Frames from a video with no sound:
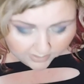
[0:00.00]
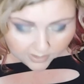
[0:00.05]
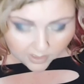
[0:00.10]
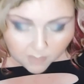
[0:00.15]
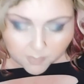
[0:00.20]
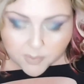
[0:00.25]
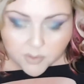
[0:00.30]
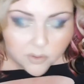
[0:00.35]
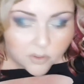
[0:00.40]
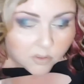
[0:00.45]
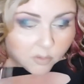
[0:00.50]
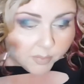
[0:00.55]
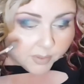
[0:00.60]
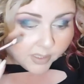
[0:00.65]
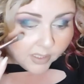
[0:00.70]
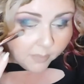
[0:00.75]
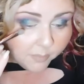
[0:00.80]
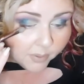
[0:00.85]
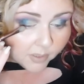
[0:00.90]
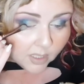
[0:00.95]
it up a little
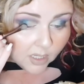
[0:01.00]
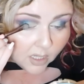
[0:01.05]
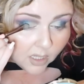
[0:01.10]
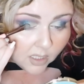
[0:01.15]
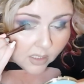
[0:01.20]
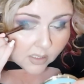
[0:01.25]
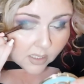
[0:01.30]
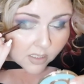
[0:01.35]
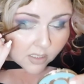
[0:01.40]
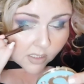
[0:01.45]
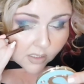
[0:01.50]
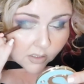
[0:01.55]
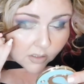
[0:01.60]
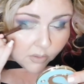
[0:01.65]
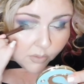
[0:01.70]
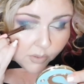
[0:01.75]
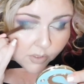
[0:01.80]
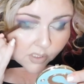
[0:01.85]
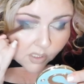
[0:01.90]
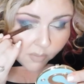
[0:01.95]
bit because I did
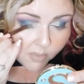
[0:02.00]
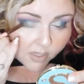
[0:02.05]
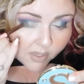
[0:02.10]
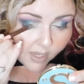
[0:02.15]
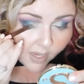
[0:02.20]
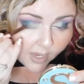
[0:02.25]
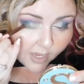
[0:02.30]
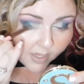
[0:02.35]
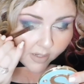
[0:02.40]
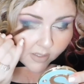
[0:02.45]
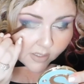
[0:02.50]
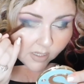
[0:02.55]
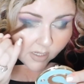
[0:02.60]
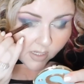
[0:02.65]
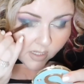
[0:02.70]
lose some of that